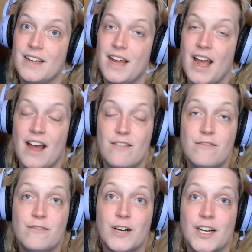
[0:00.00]
Have
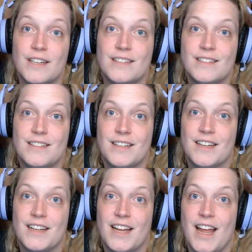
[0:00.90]
fun.
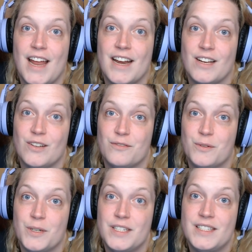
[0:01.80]
And I look
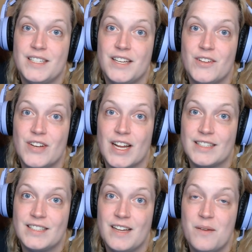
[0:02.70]
forward to seeing you
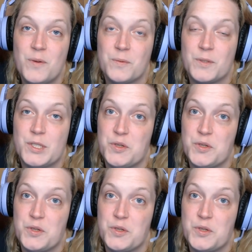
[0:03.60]
next time where we'll do